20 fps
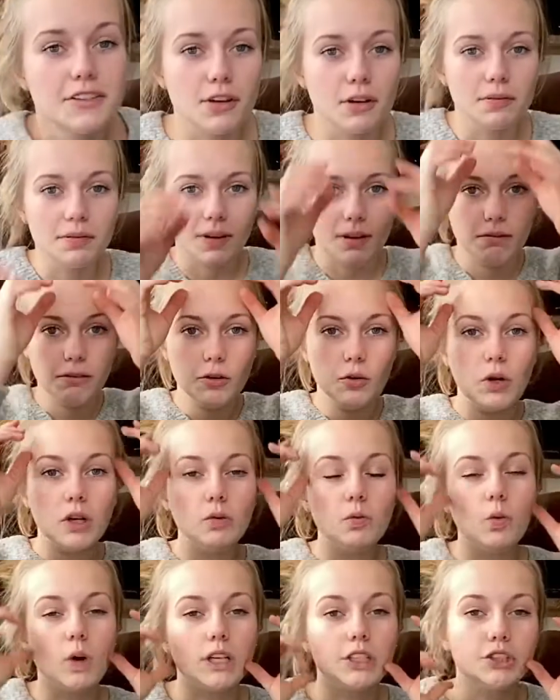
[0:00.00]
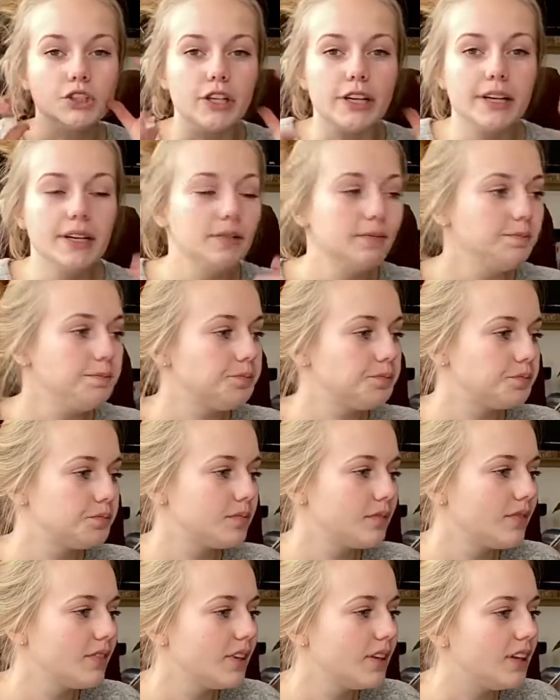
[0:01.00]
for everyone wondering,
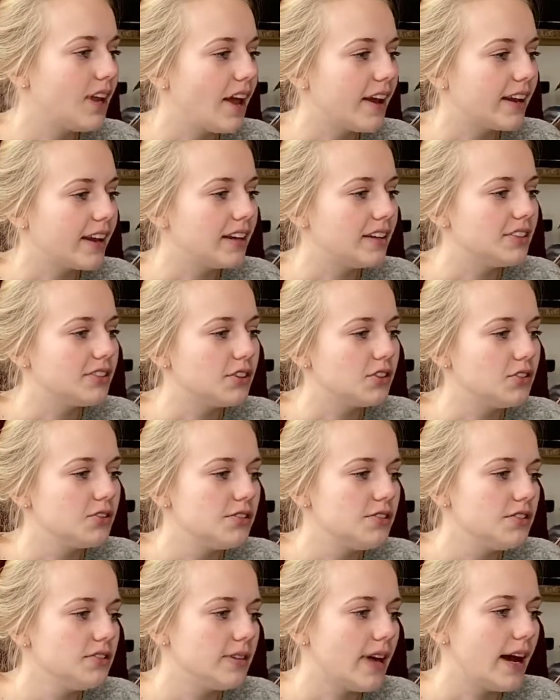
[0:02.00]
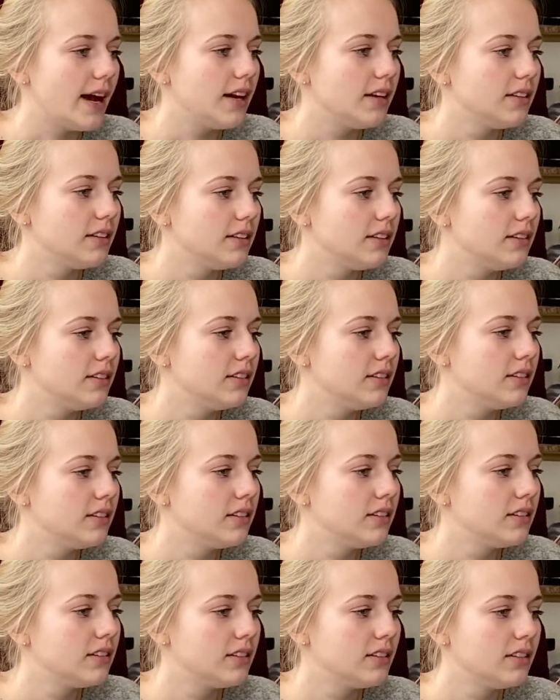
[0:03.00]
Nugget, don't do that.
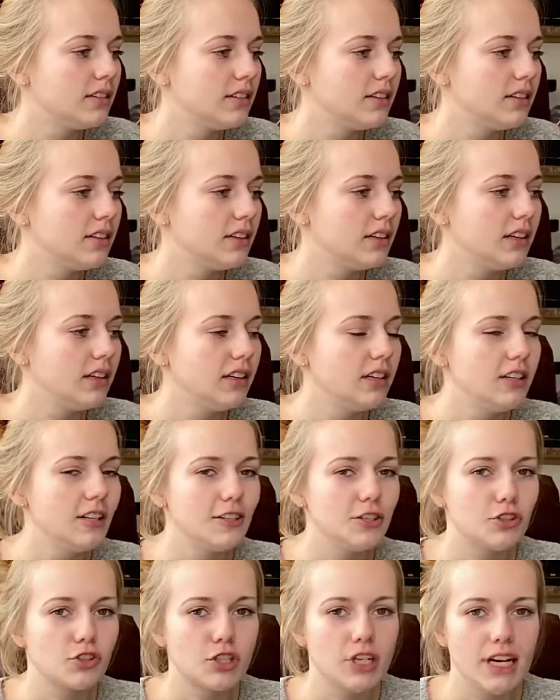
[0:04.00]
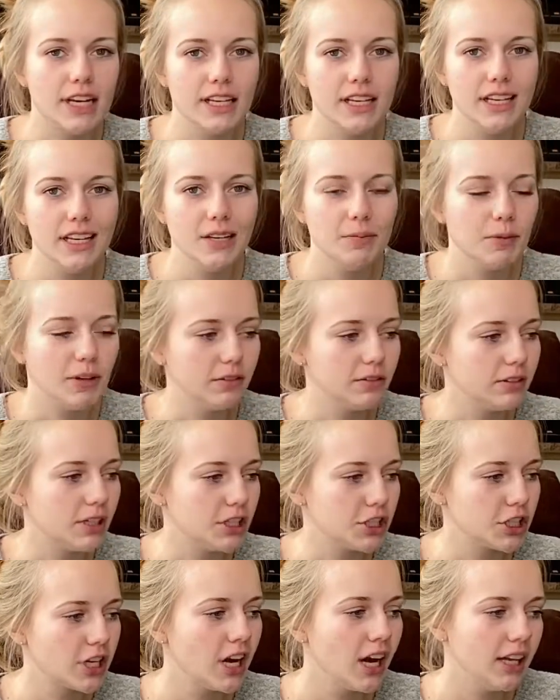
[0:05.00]
Just trying to eat my
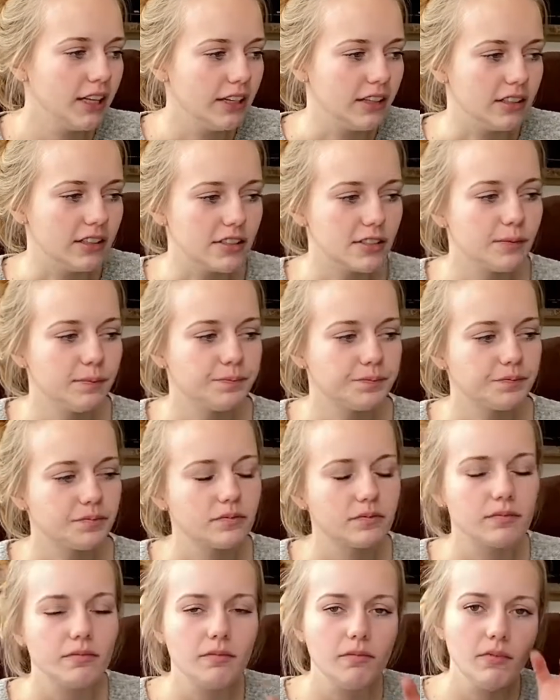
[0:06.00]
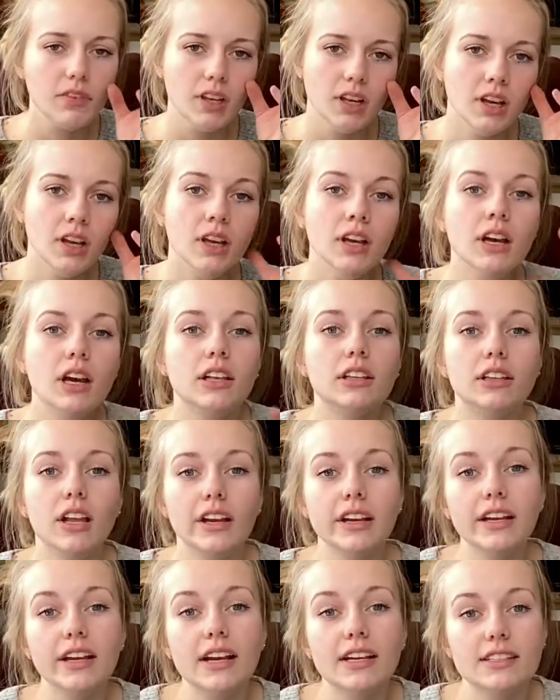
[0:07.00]
fresh cuttings.
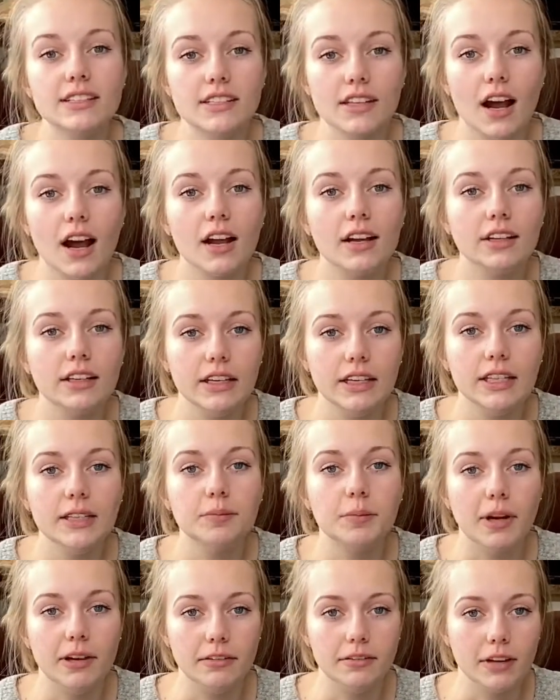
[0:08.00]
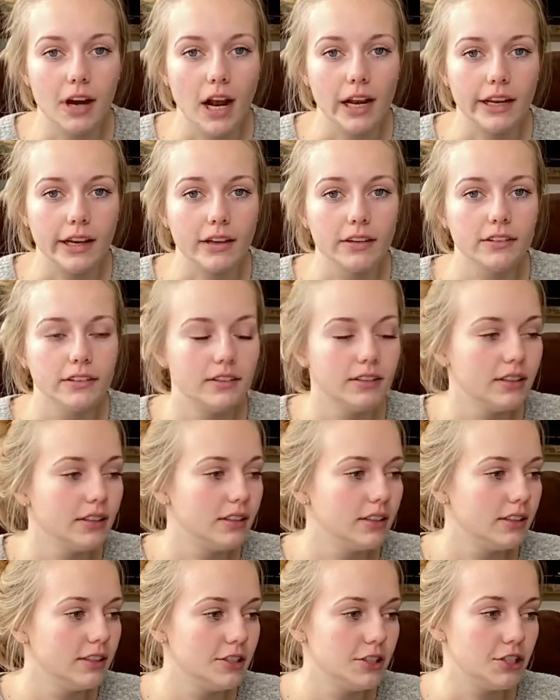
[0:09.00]
Nugget has not eaten my frog yet.
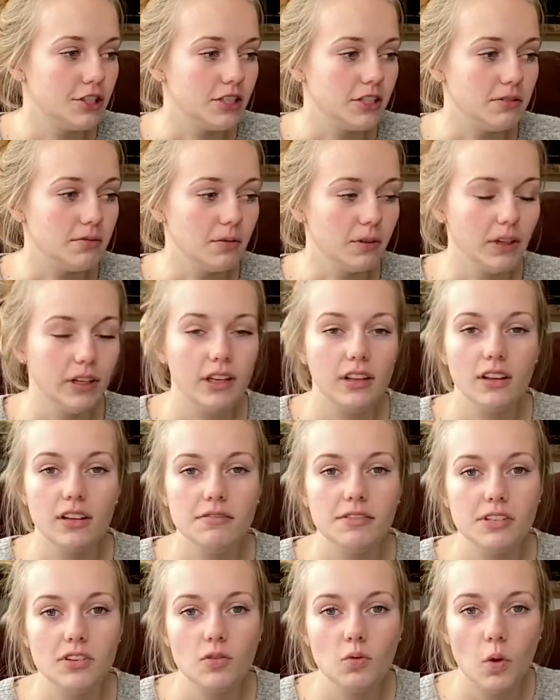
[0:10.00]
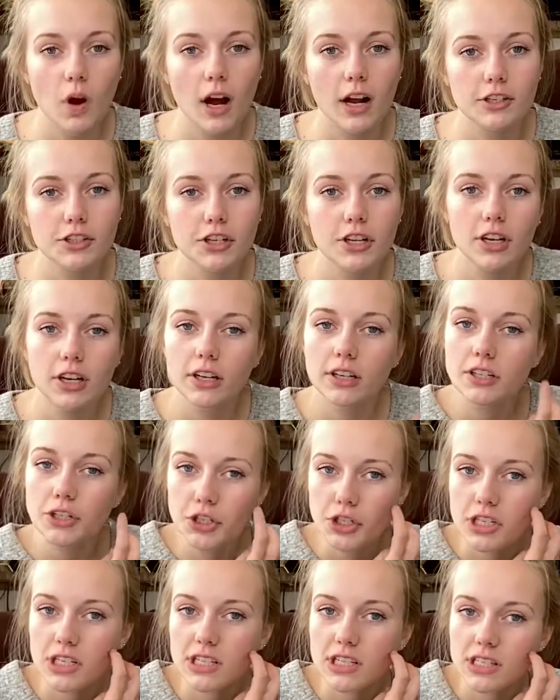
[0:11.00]
She really loves to watch her.
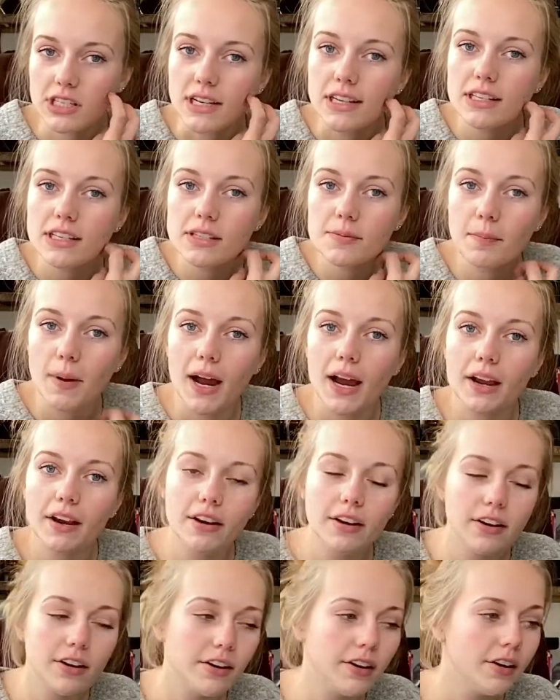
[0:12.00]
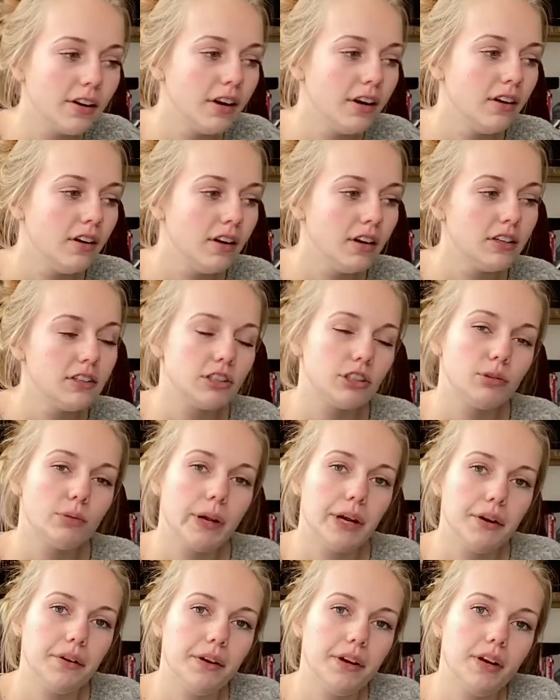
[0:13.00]
She sits by her
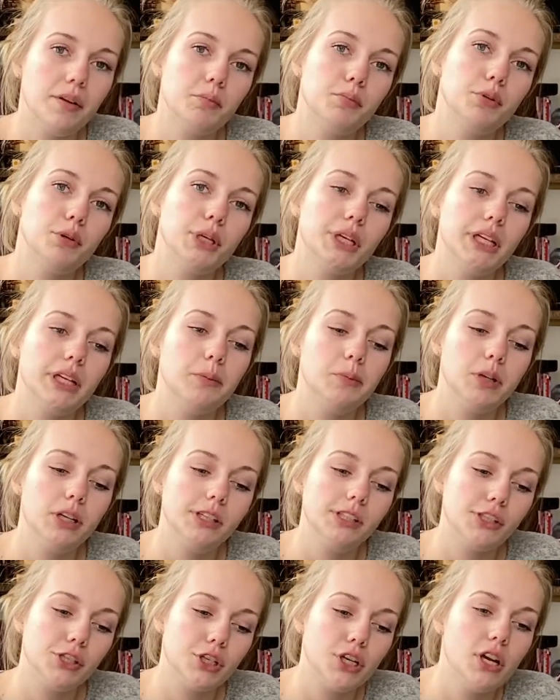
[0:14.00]
terrarium pretty much